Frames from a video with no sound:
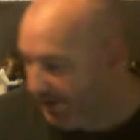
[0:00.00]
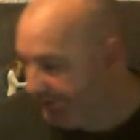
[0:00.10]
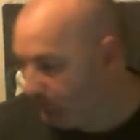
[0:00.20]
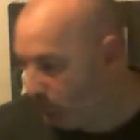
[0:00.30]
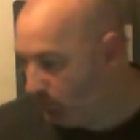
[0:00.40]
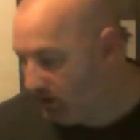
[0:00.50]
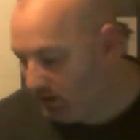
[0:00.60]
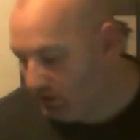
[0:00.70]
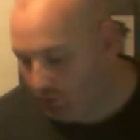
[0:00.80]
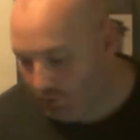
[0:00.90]

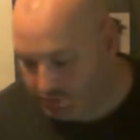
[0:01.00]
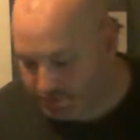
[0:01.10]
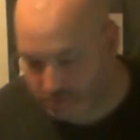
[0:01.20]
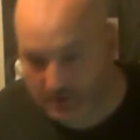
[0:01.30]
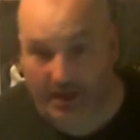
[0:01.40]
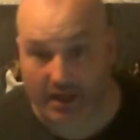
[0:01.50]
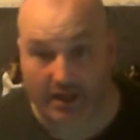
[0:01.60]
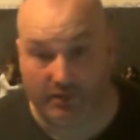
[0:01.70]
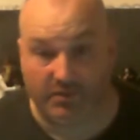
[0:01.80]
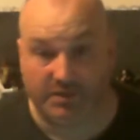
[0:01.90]
We also
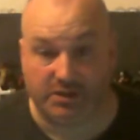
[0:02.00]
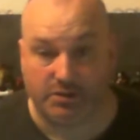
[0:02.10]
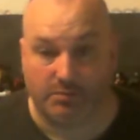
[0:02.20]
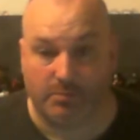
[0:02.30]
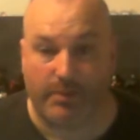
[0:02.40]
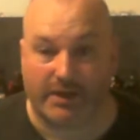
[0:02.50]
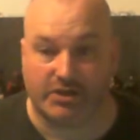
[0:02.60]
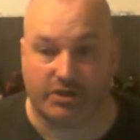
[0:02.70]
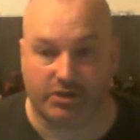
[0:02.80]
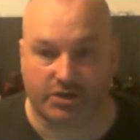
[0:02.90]
have some
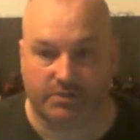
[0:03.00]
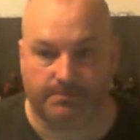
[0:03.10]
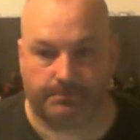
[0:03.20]
pictures,